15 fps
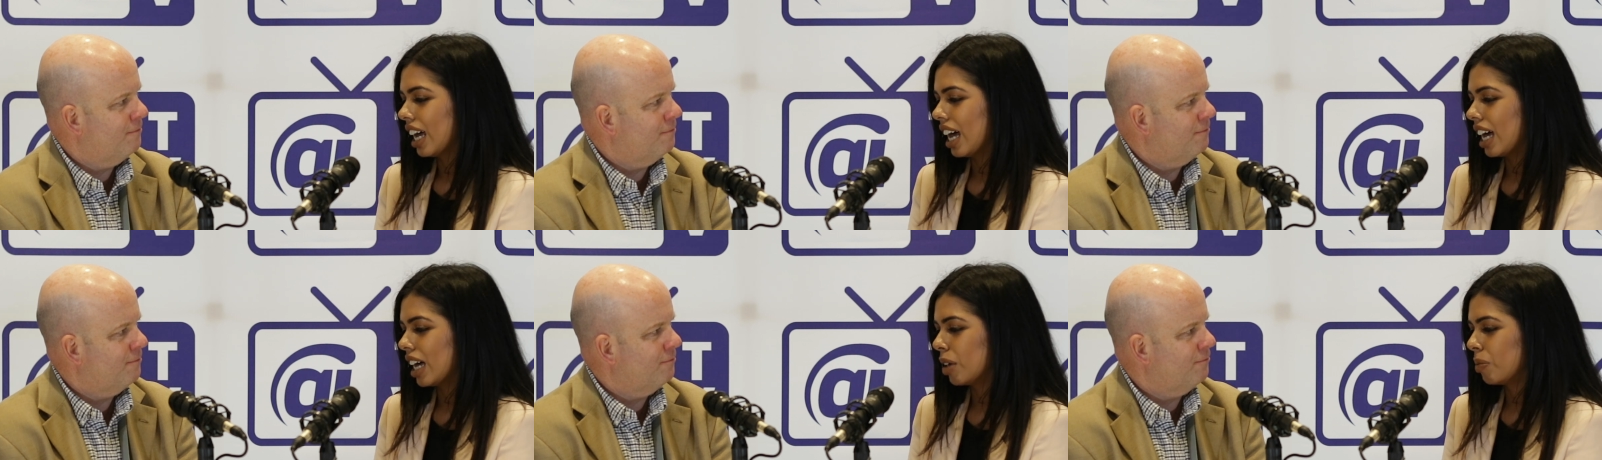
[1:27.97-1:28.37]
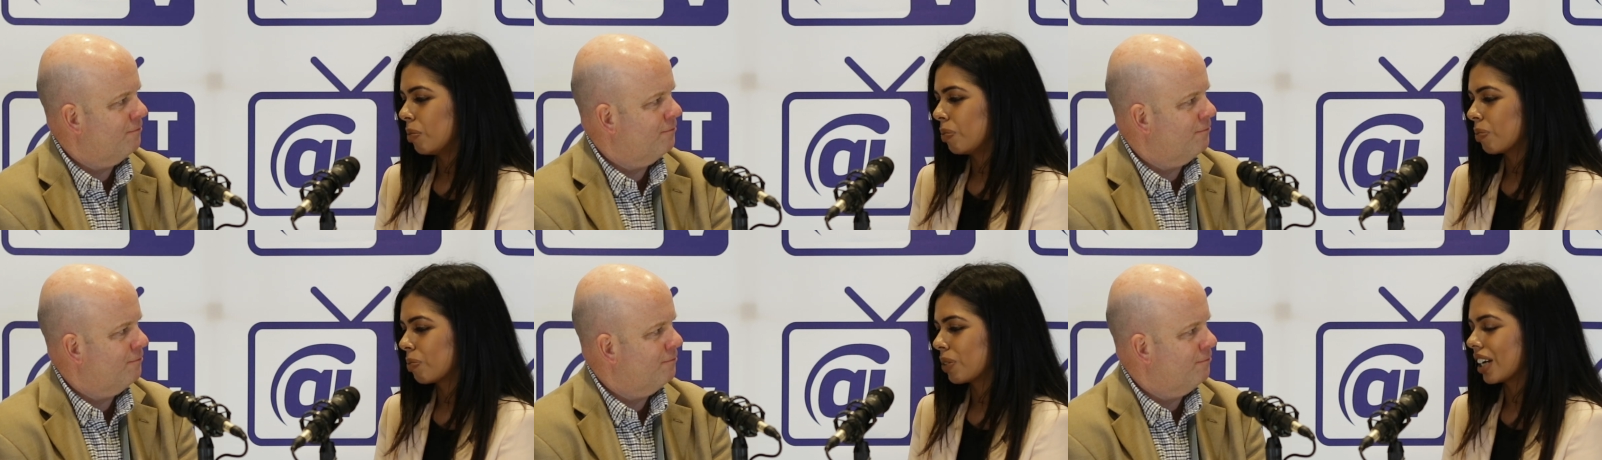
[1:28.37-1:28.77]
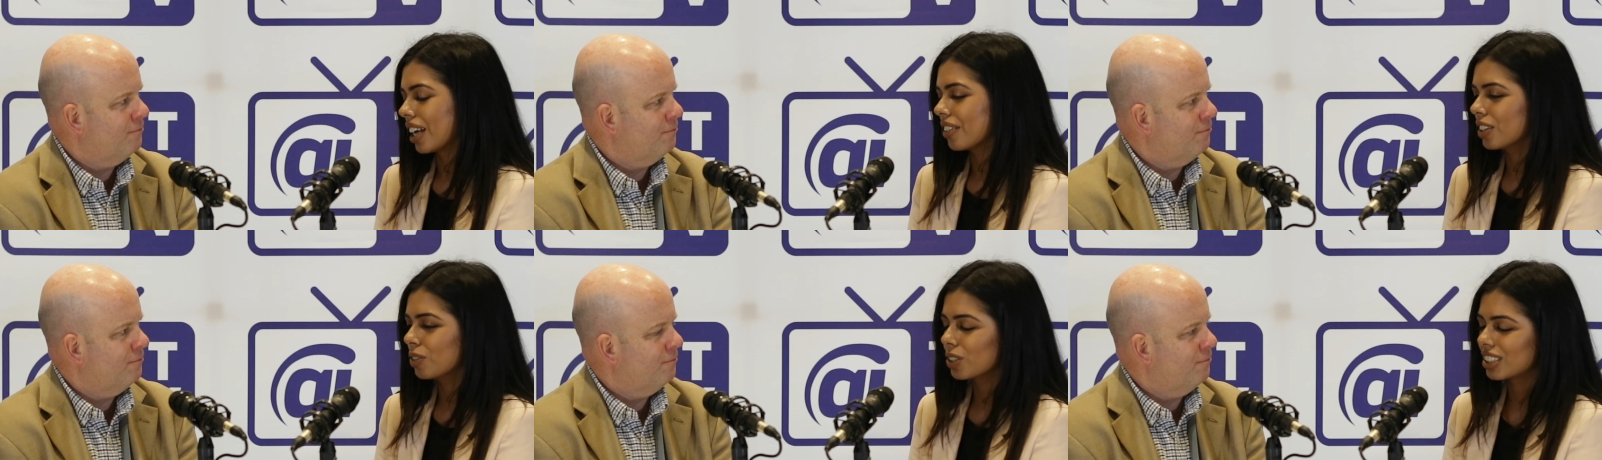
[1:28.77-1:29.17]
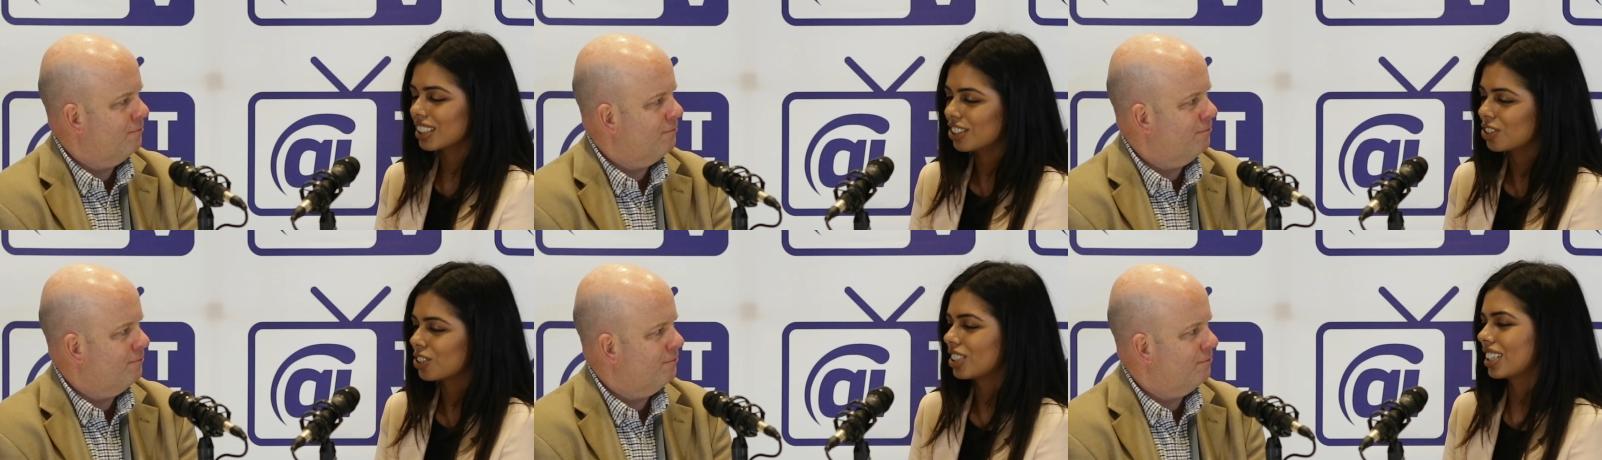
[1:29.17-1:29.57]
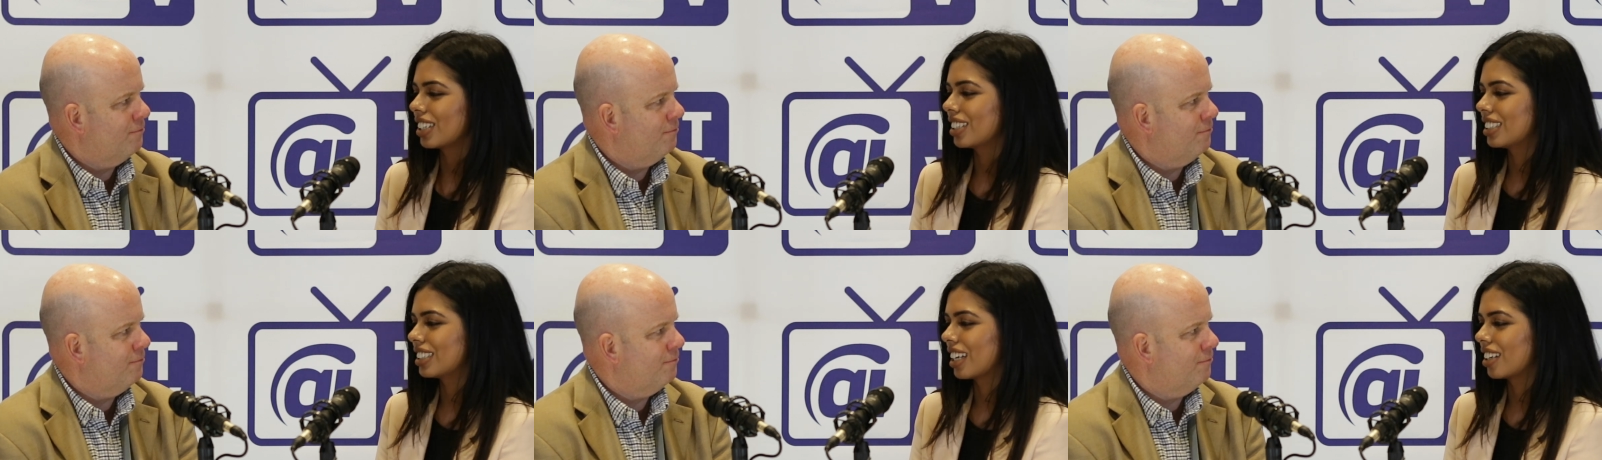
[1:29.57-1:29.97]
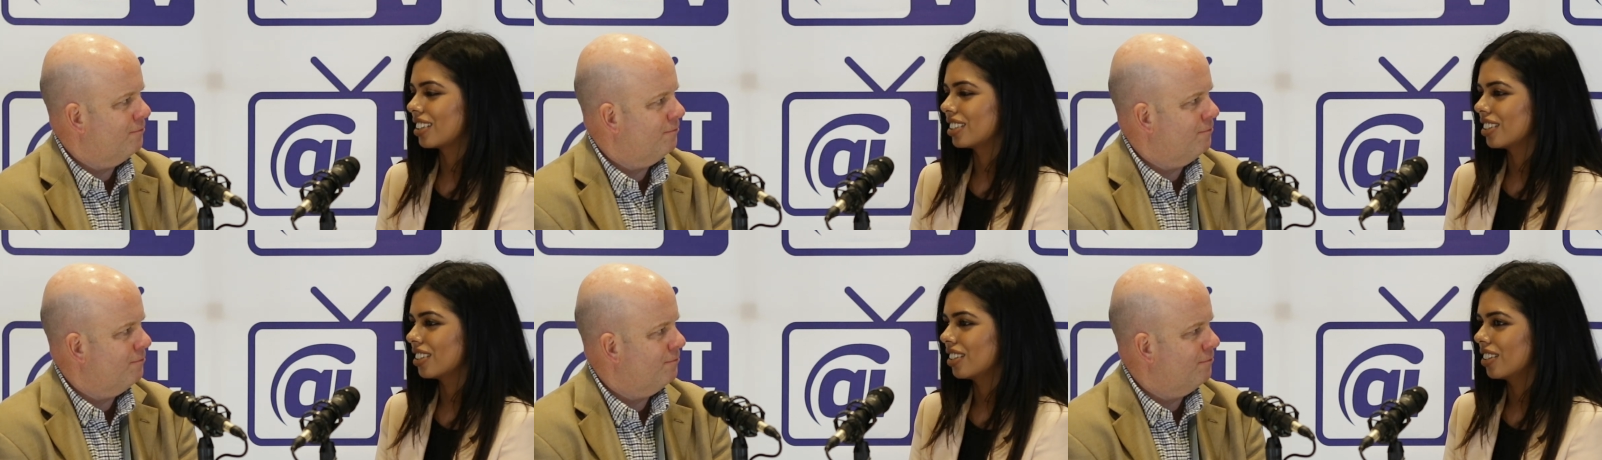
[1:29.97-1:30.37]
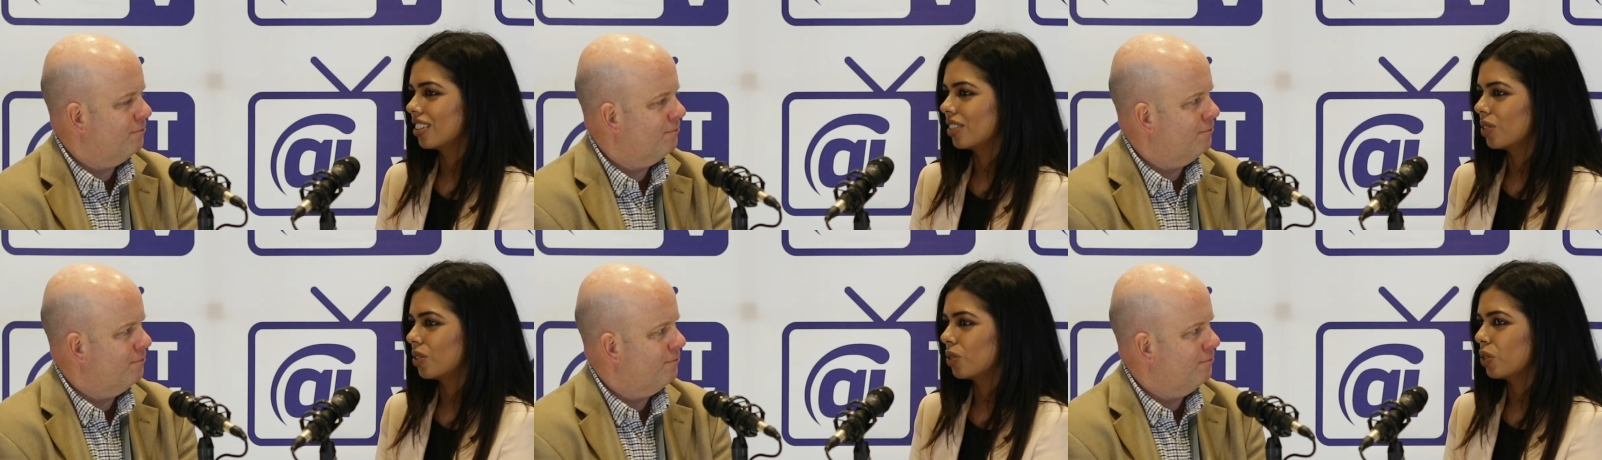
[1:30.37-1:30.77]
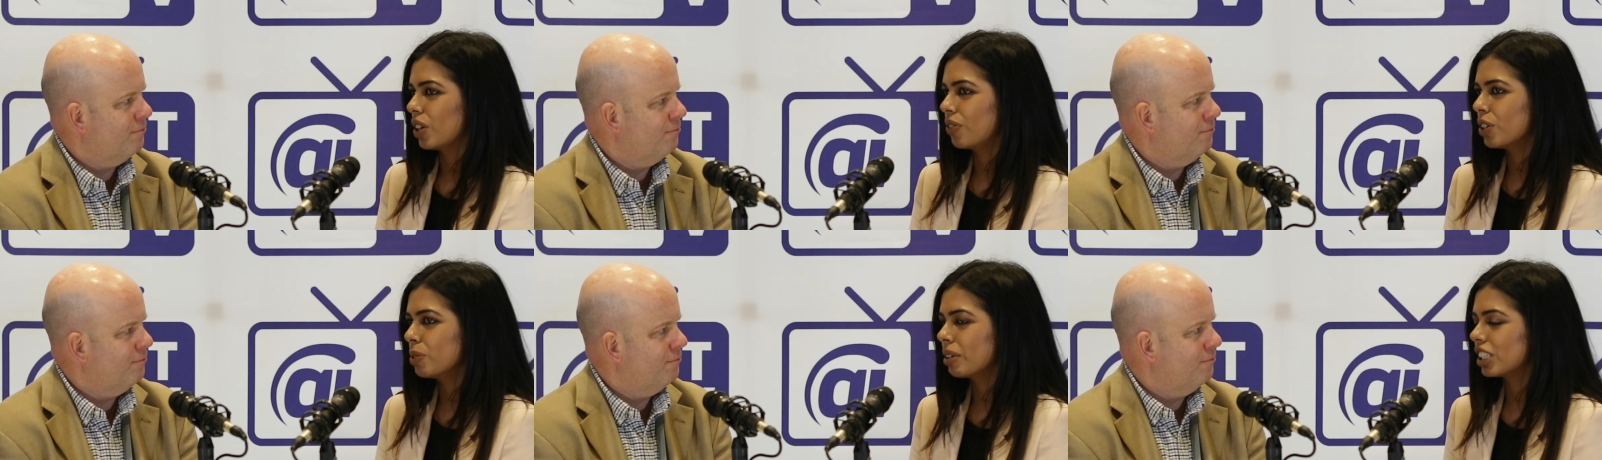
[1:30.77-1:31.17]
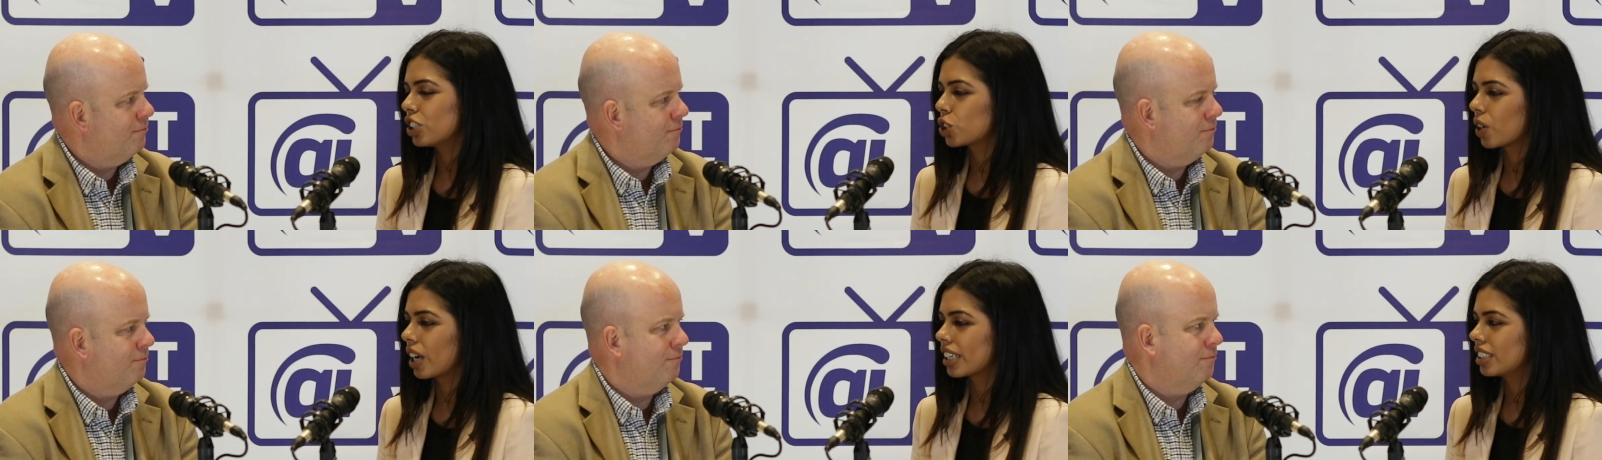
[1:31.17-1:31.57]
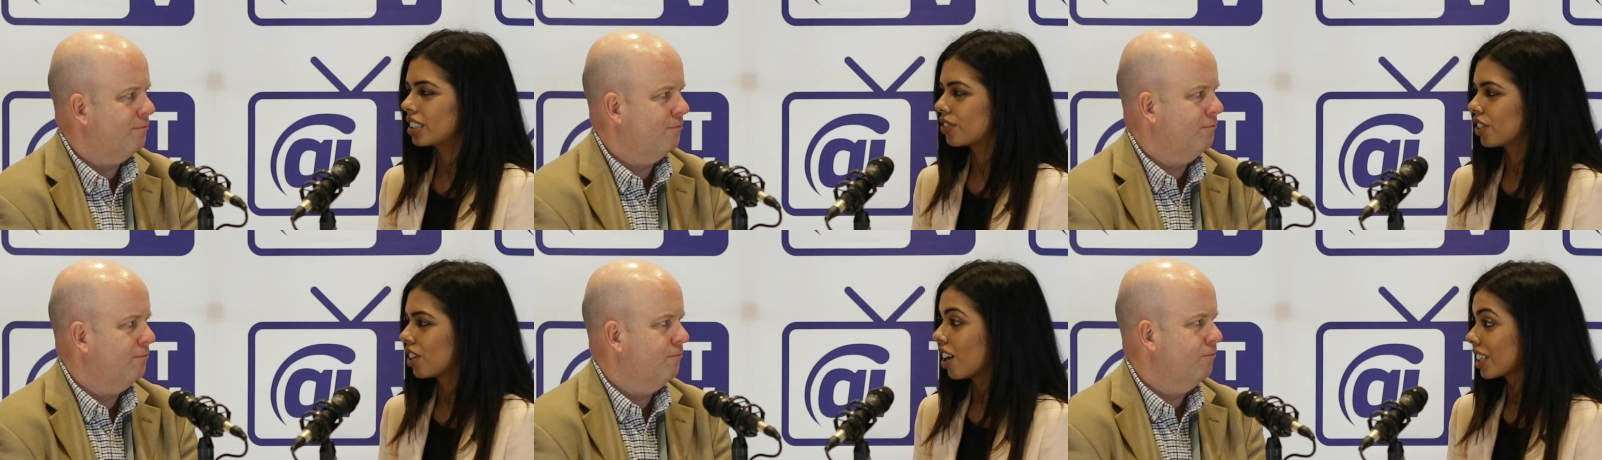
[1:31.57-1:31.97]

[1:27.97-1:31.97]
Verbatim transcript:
Speaker 1: Um, but I think what's interesting is that everybody's trying a different